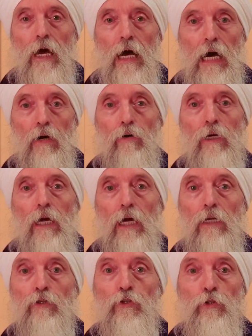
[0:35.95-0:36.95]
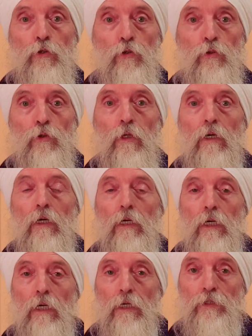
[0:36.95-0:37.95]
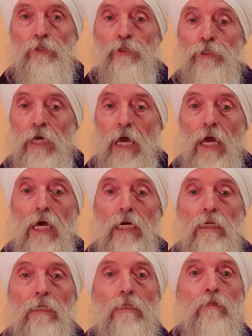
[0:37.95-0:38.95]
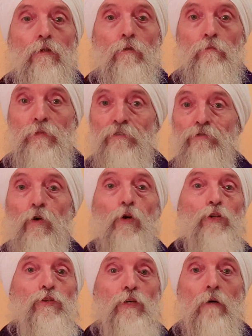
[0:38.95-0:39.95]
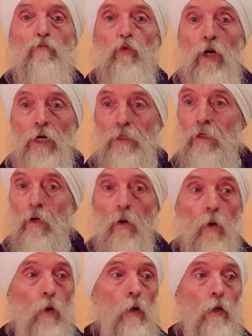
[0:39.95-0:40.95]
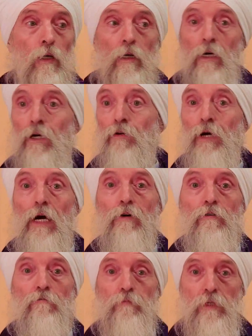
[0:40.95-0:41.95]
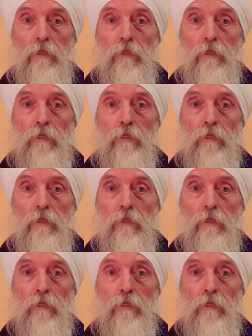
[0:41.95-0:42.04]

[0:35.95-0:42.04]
how can you stand before someone or a crowd of